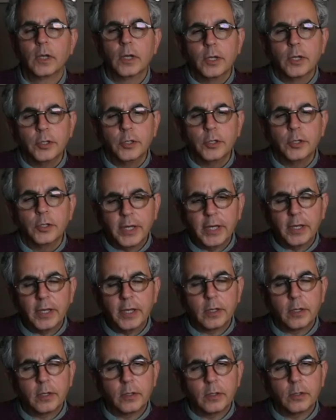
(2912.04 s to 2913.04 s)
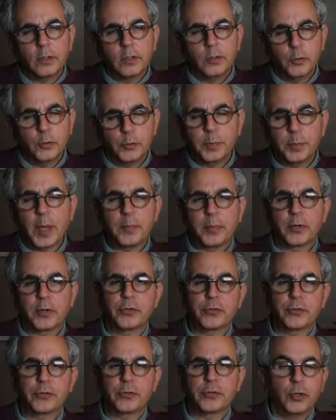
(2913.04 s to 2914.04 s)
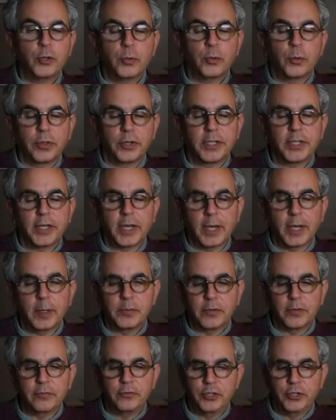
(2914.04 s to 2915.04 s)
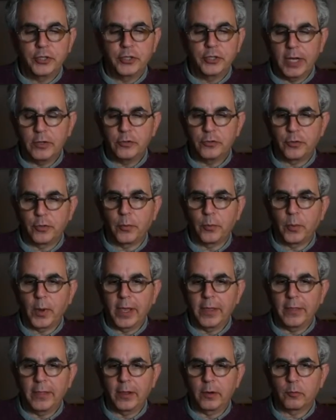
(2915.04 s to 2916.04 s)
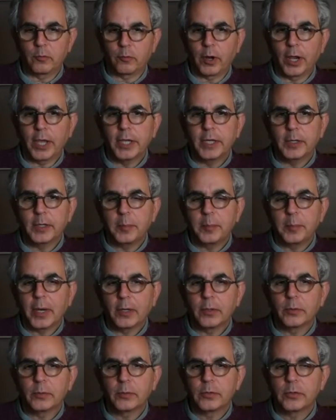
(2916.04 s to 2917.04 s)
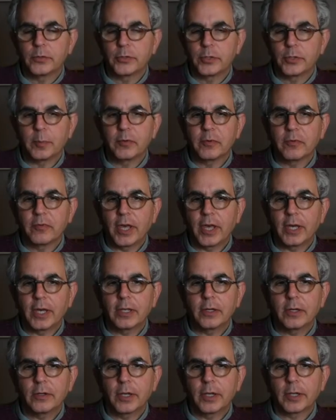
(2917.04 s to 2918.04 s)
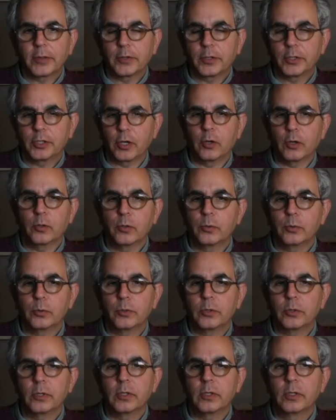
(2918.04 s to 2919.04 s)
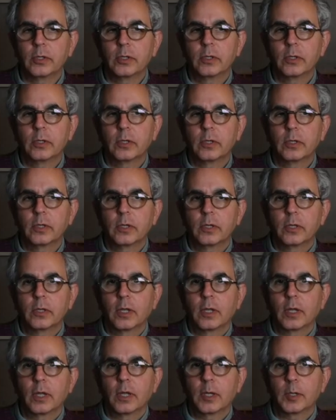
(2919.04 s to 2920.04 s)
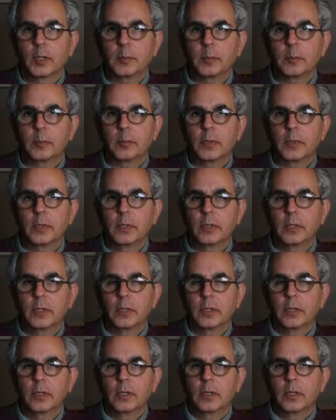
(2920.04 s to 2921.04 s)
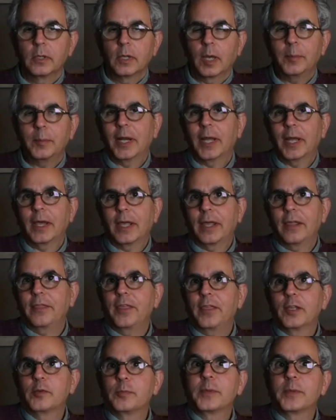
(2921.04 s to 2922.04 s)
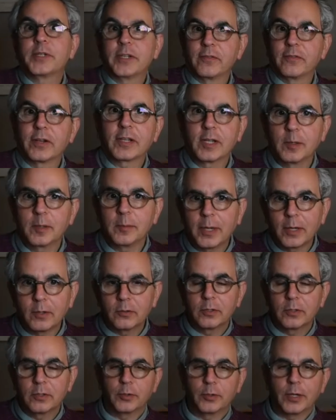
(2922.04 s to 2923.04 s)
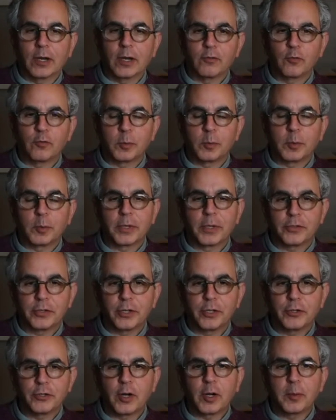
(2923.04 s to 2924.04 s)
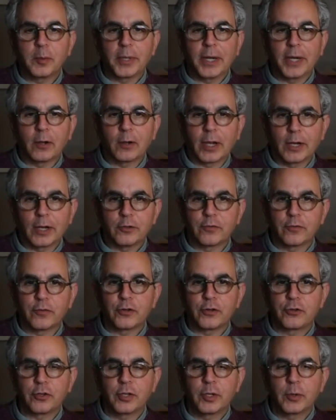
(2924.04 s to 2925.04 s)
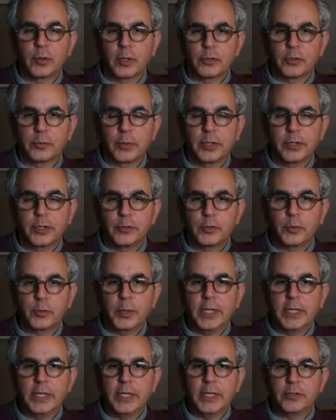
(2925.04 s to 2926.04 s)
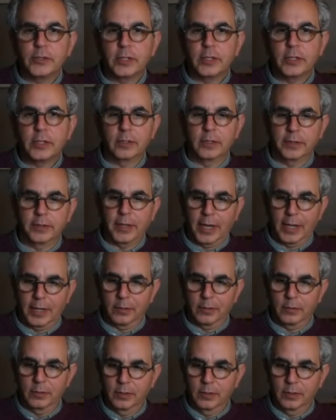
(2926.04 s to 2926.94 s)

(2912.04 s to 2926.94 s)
Do you think newspapers or you or the Times have changed the way they write about some of that, like the tone? Um, I mean, I, think specifically about you know now former President Trump and how controversial he was with his tweets. Did did that